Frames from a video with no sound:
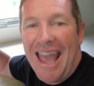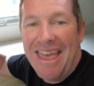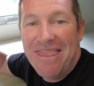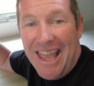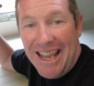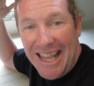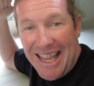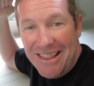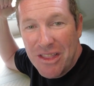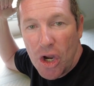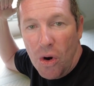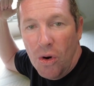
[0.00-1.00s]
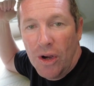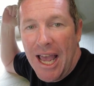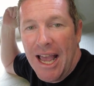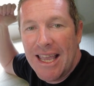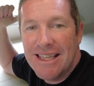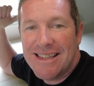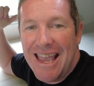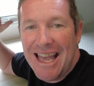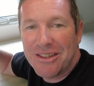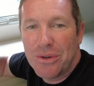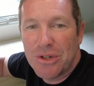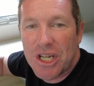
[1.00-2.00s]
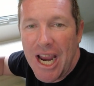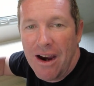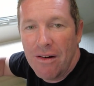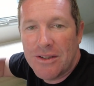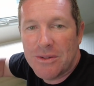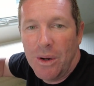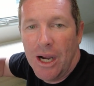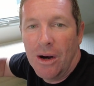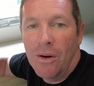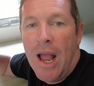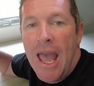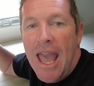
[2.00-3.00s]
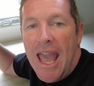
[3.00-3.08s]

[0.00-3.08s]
And then in the corner is the outdoor shower as well.